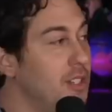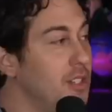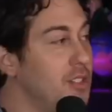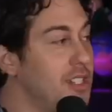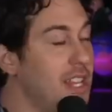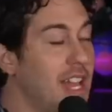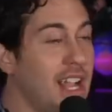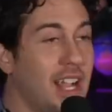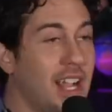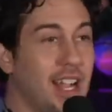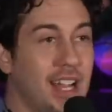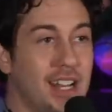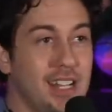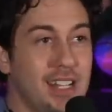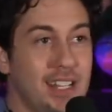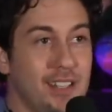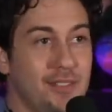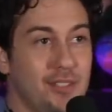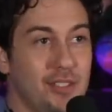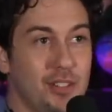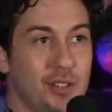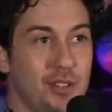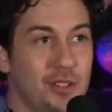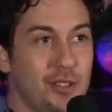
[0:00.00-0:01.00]
You know, Zach, I didn't
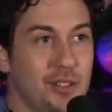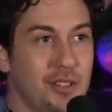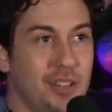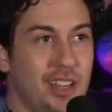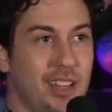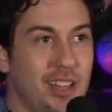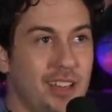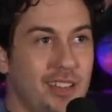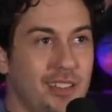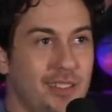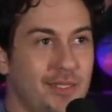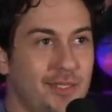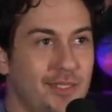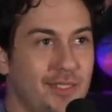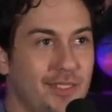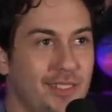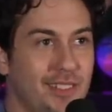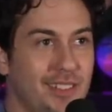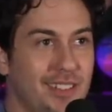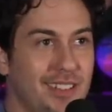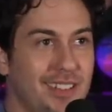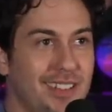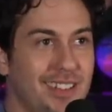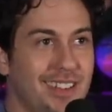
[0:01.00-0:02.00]
even know you're gay. Oh
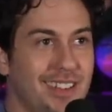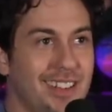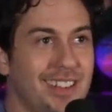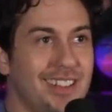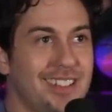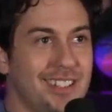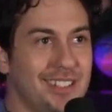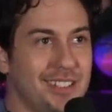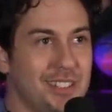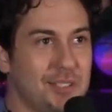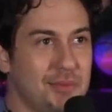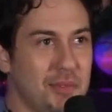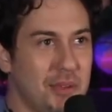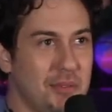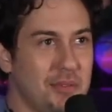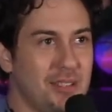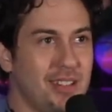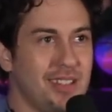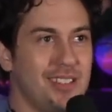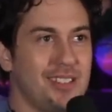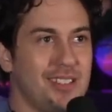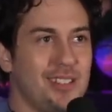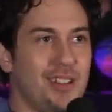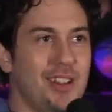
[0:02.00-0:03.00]
my, oh yeah. Until this
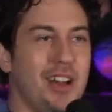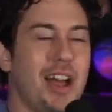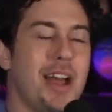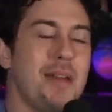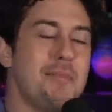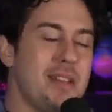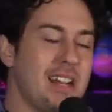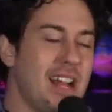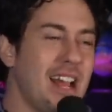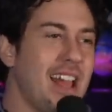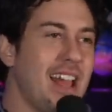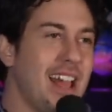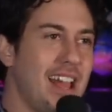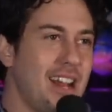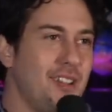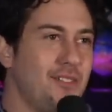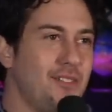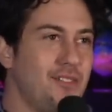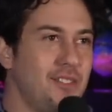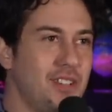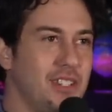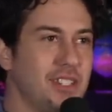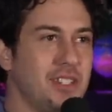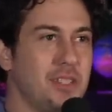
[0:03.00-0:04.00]
moment, that's all. I mean, I had a
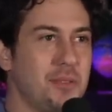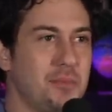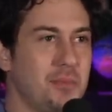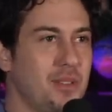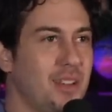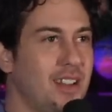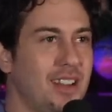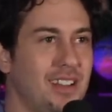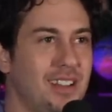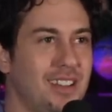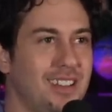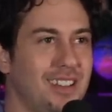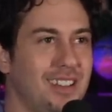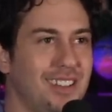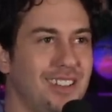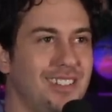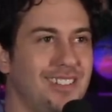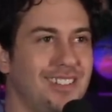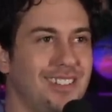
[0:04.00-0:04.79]
feeling, but I didn't know.